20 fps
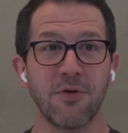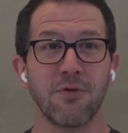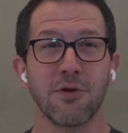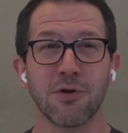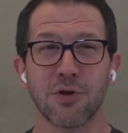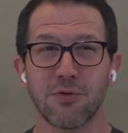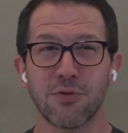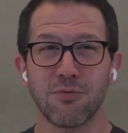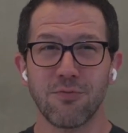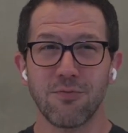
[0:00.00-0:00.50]

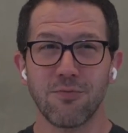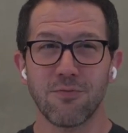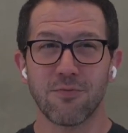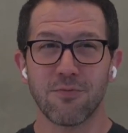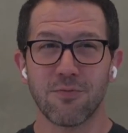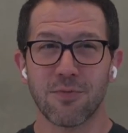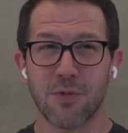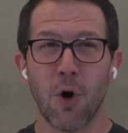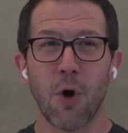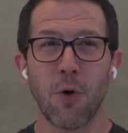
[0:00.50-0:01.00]

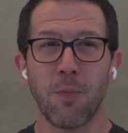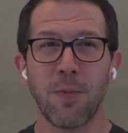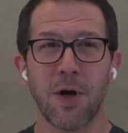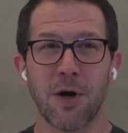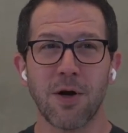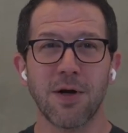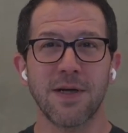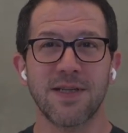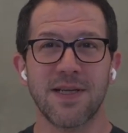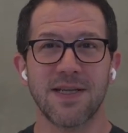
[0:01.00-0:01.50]
The open
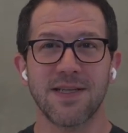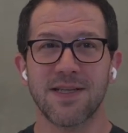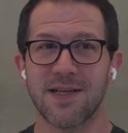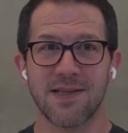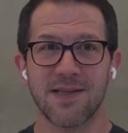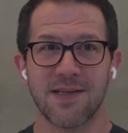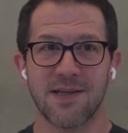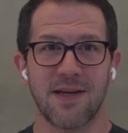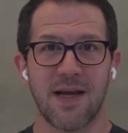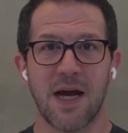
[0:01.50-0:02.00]
RSS
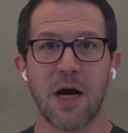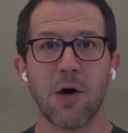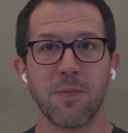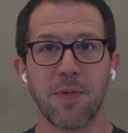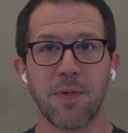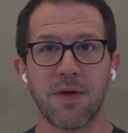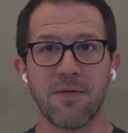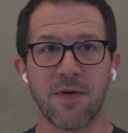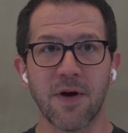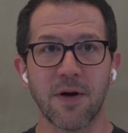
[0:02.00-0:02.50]
doesn't help
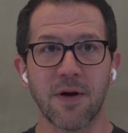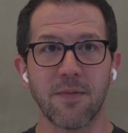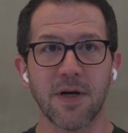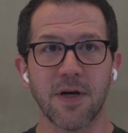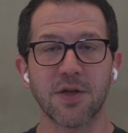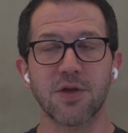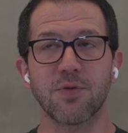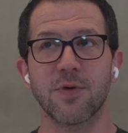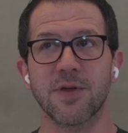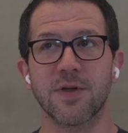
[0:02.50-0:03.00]
them very
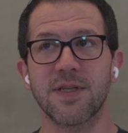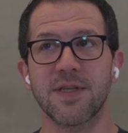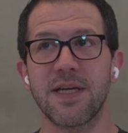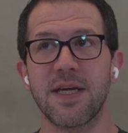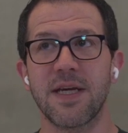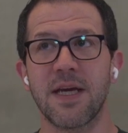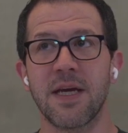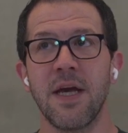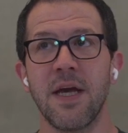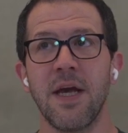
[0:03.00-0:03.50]
much. We're
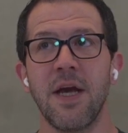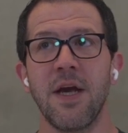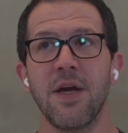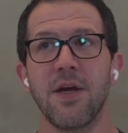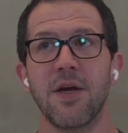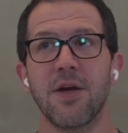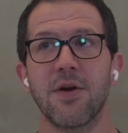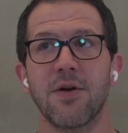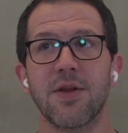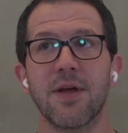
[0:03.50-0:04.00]
seeing,
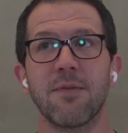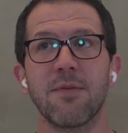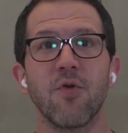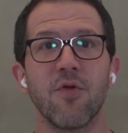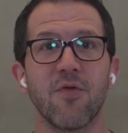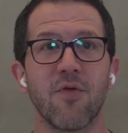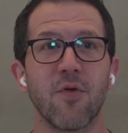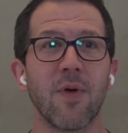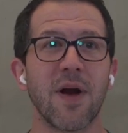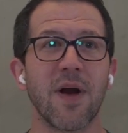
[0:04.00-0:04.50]
them
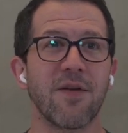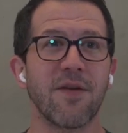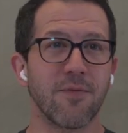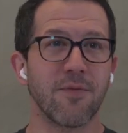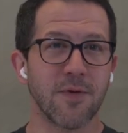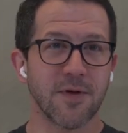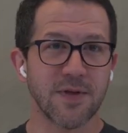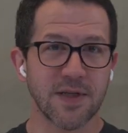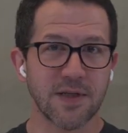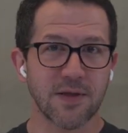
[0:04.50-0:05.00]
move away from
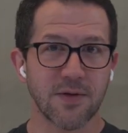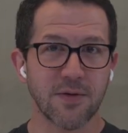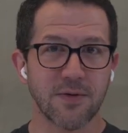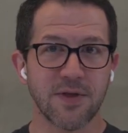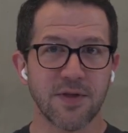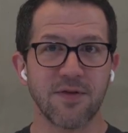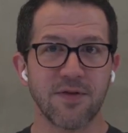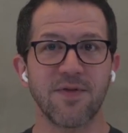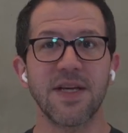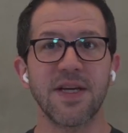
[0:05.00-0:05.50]
those
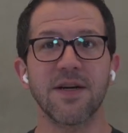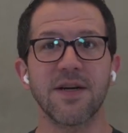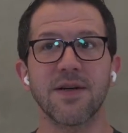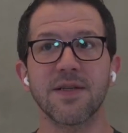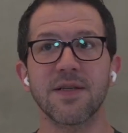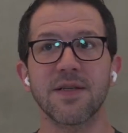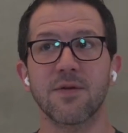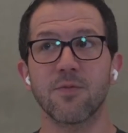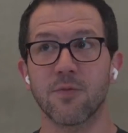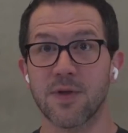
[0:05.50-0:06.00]
exclusive
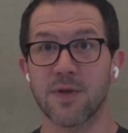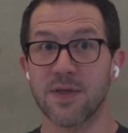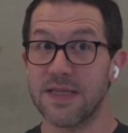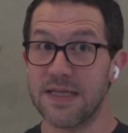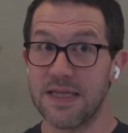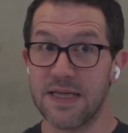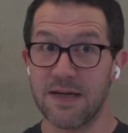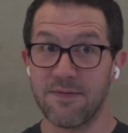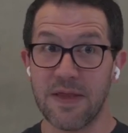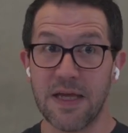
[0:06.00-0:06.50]
deals. We'll
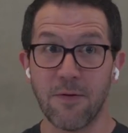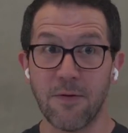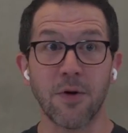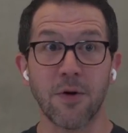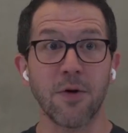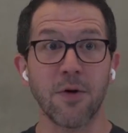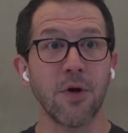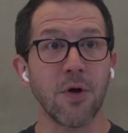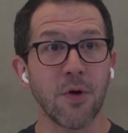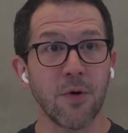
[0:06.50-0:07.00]
see if they
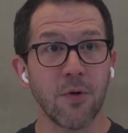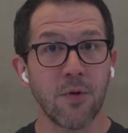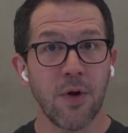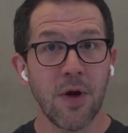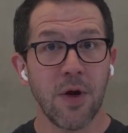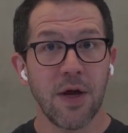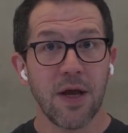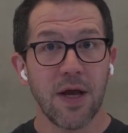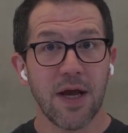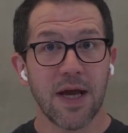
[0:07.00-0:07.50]
renew
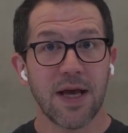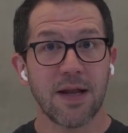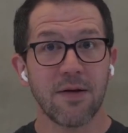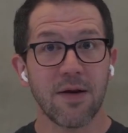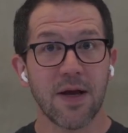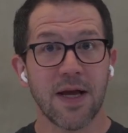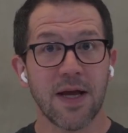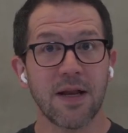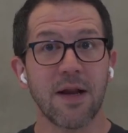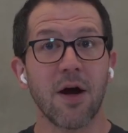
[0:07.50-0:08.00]

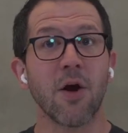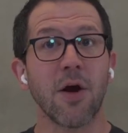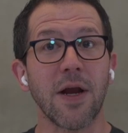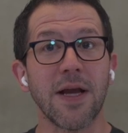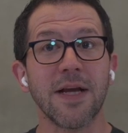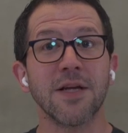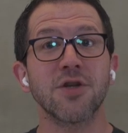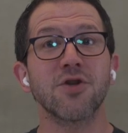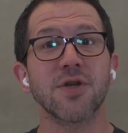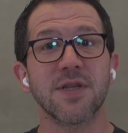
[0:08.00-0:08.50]
and are
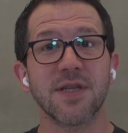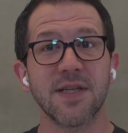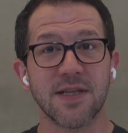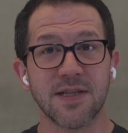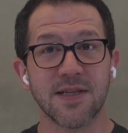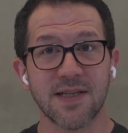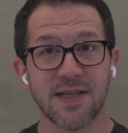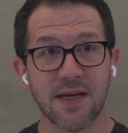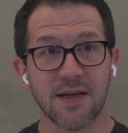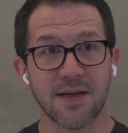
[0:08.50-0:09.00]
interested in
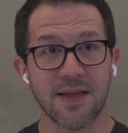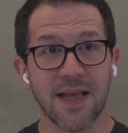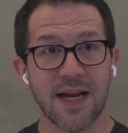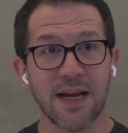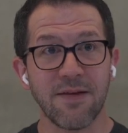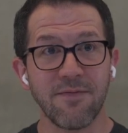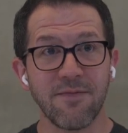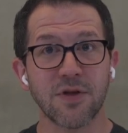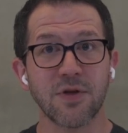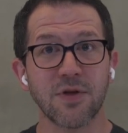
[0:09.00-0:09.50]
selling that
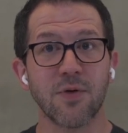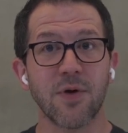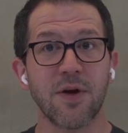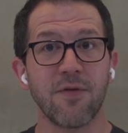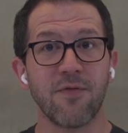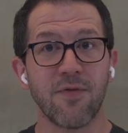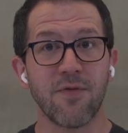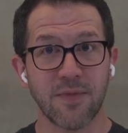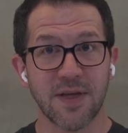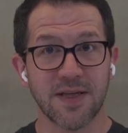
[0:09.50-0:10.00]
inventory
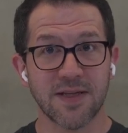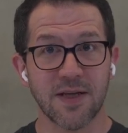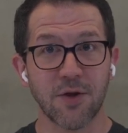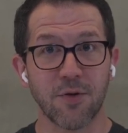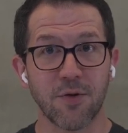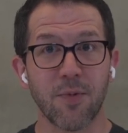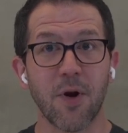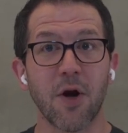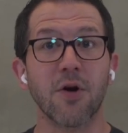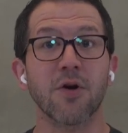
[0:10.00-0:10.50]
from these
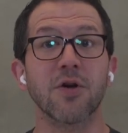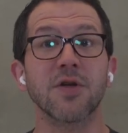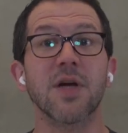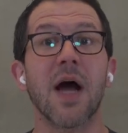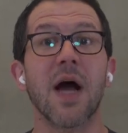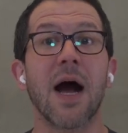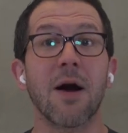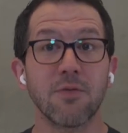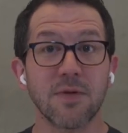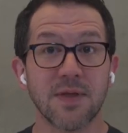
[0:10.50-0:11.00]
other partners
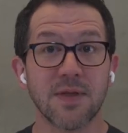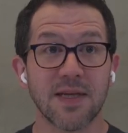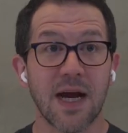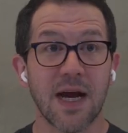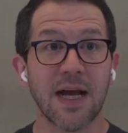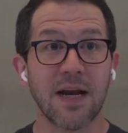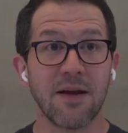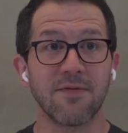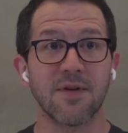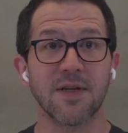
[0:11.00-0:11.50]

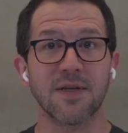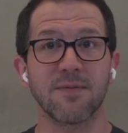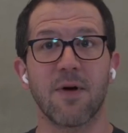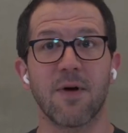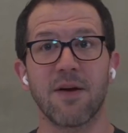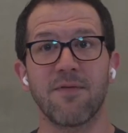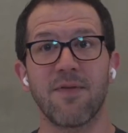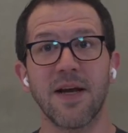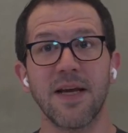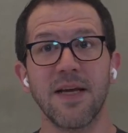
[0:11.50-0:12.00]
outside of the
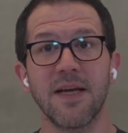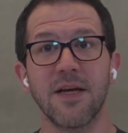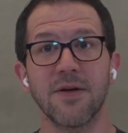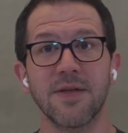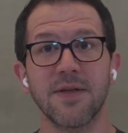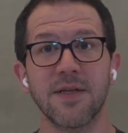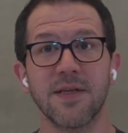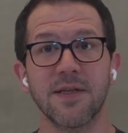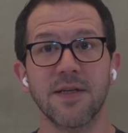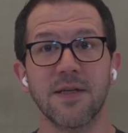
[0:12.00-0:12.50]
Spotify
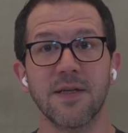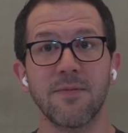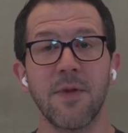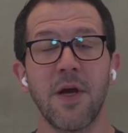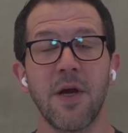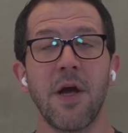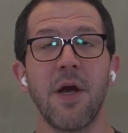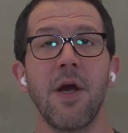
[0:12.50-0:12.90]
ecosystem.